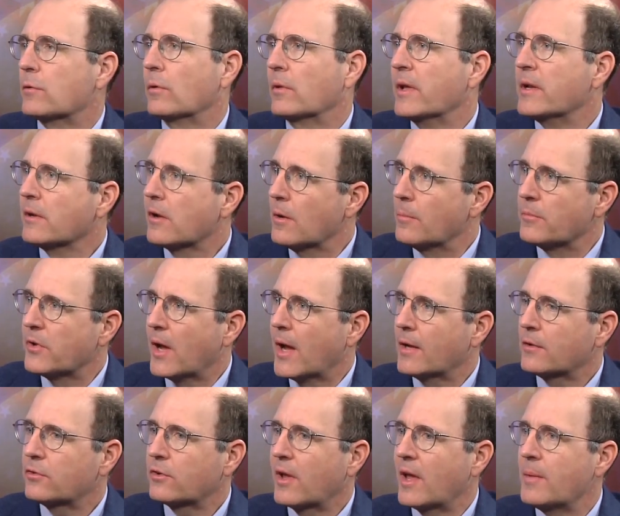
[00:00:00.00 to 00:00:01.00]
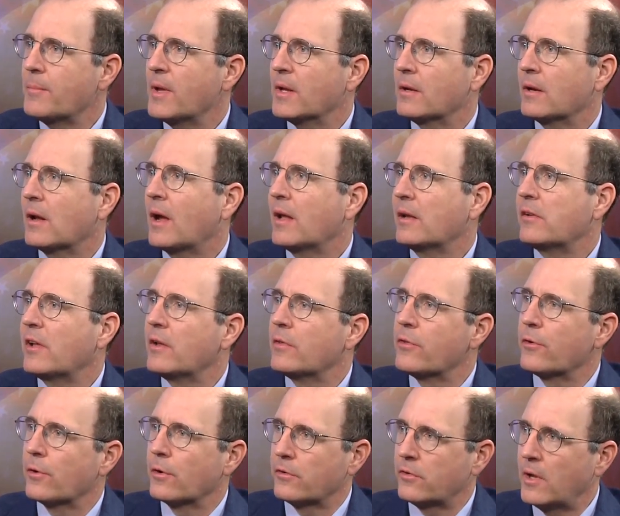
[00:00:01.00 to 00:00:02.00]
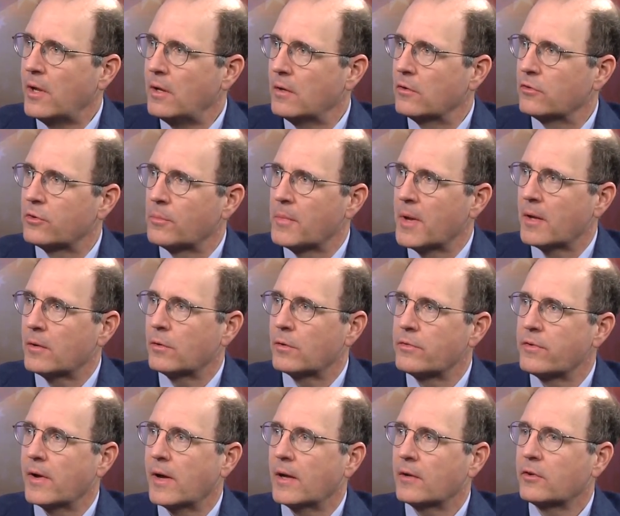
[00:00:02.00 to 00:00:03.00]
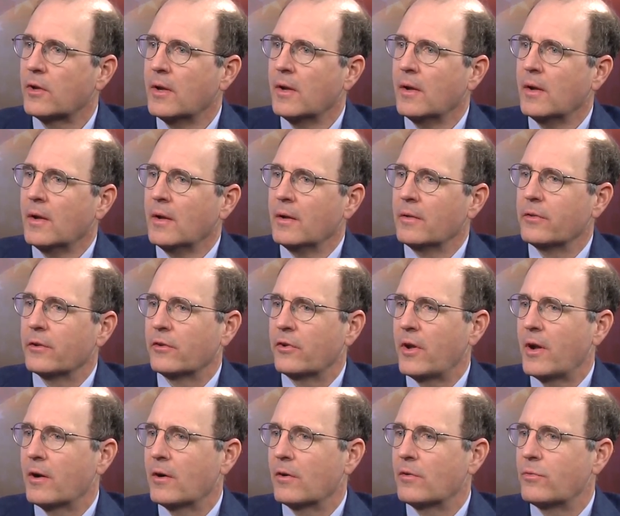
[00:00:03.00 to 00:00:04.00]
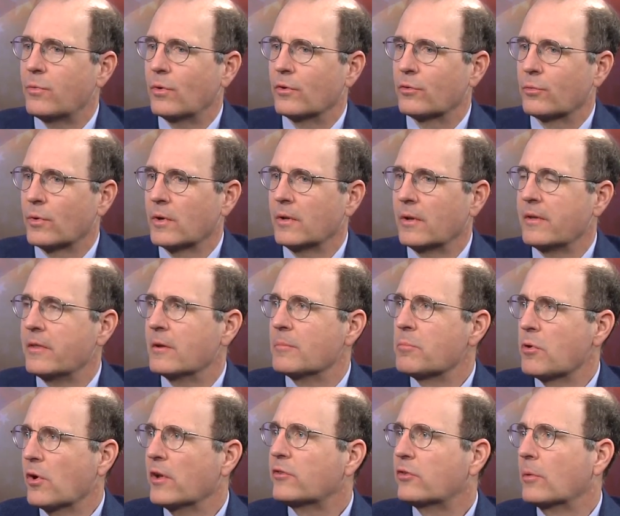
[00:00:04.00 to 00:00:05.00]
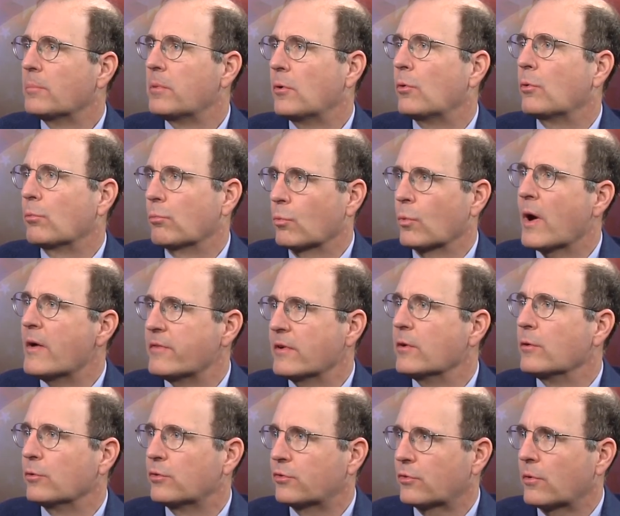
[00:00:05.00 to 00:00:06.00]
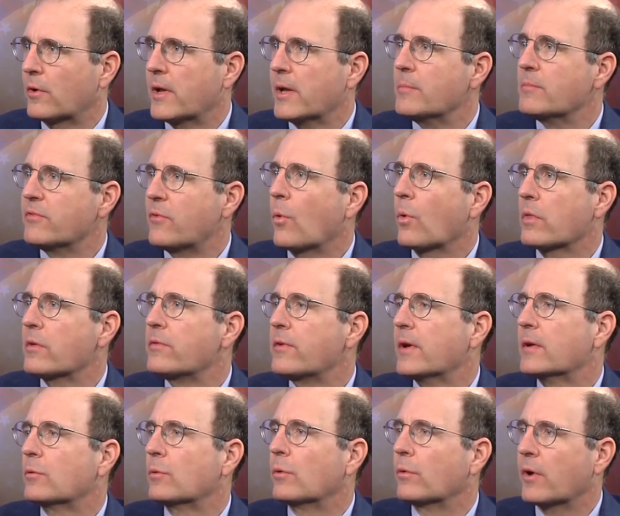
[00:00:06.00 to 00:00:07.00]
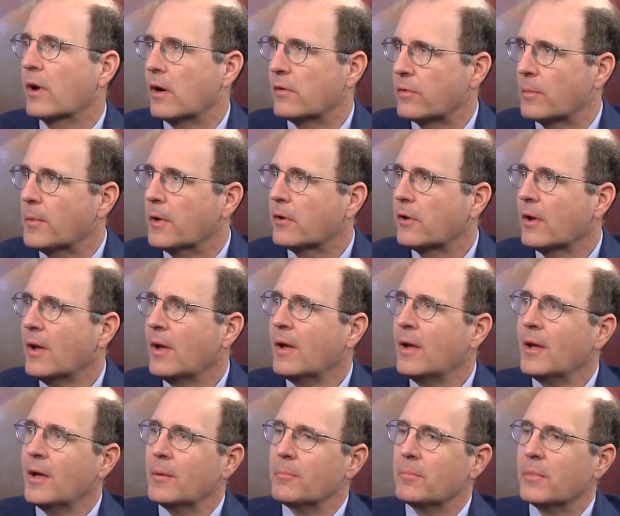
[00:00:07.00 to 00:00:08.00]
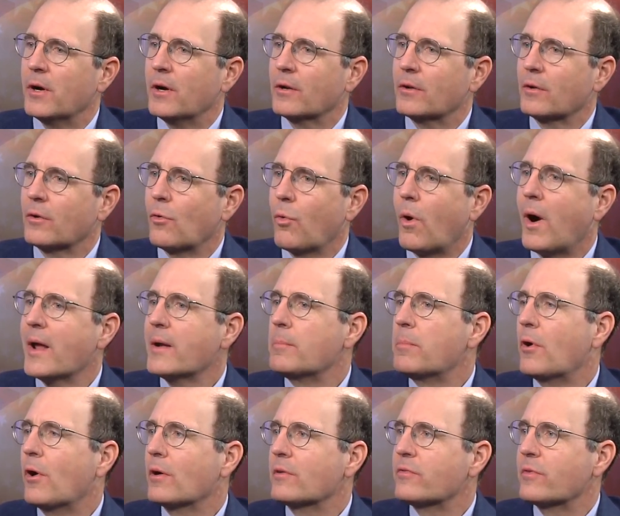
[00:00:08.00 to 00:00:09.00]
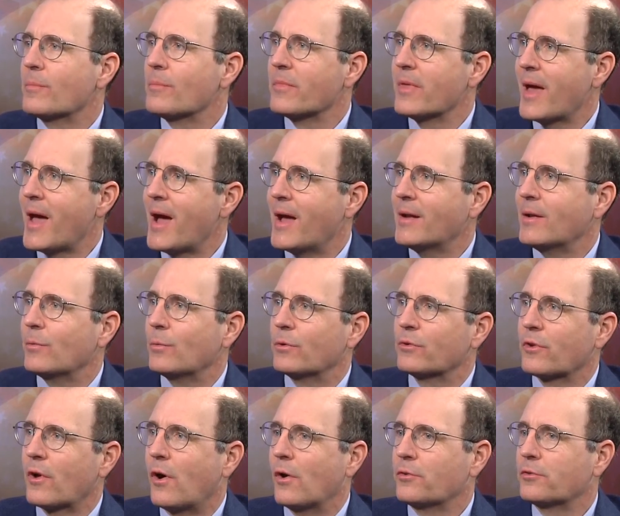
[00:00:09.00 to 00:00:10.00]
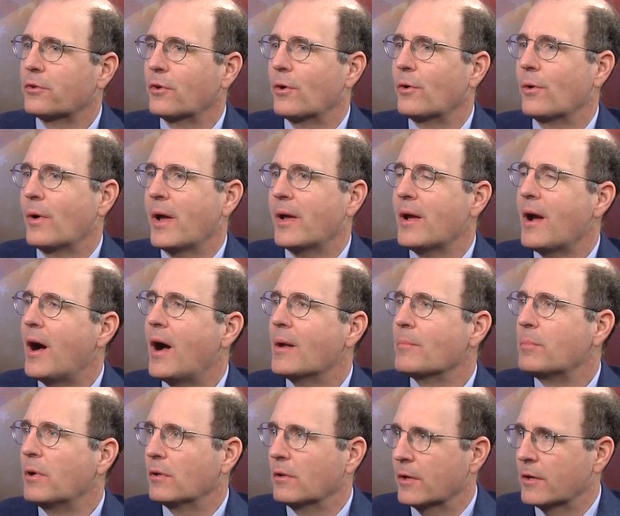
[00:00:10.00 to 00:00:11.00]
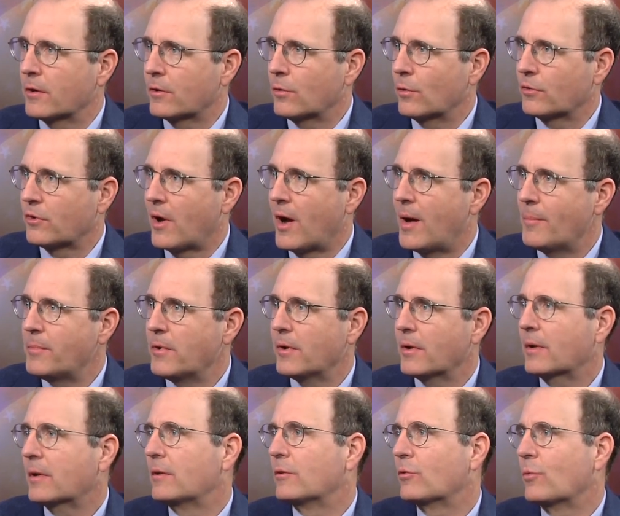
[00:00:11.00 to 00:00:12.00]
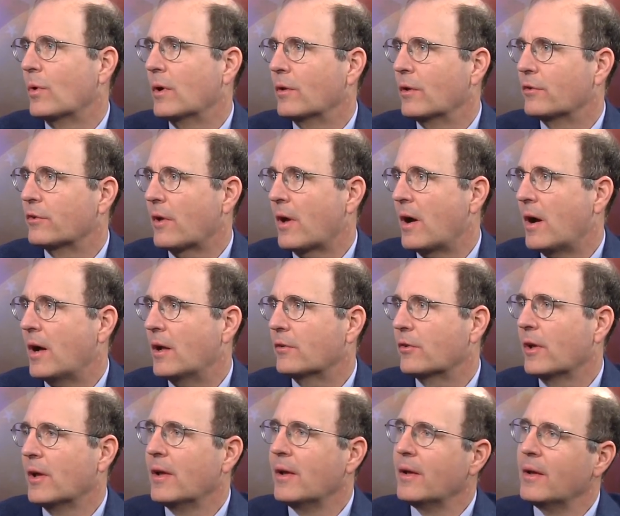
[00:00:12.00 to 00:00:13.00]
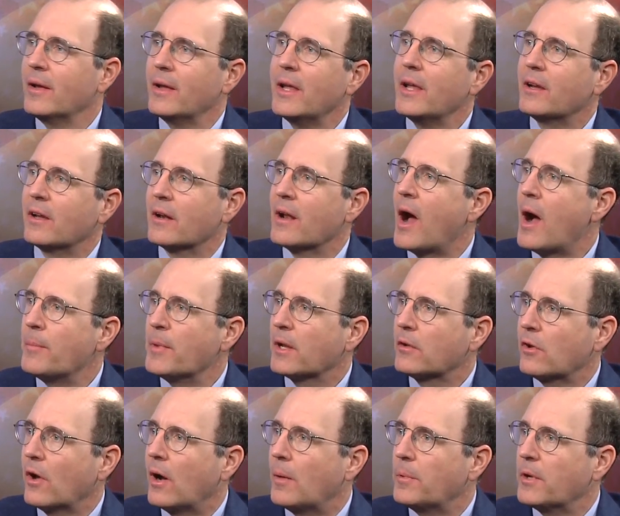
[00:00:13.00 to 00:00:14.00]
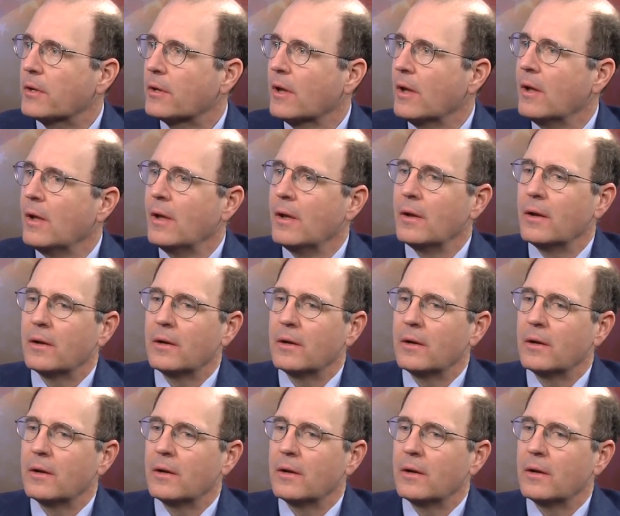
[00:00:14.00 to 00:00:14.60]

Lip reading: federal income tax came in 1913, as a matter of fact. The tariff was really the principal revenue stream for the federal government. But quite apart from that, it was also a hot political topic as well as a hot economic topic.